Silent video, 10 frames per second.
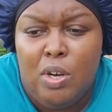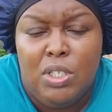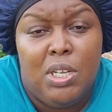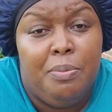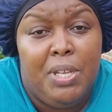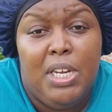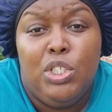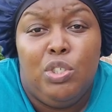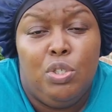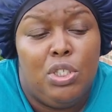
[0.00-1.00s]
or some
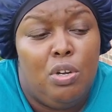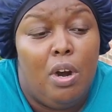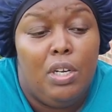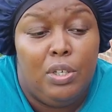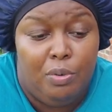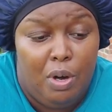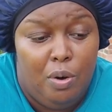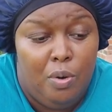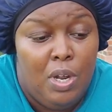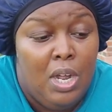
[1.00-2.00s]
things you can start to grow.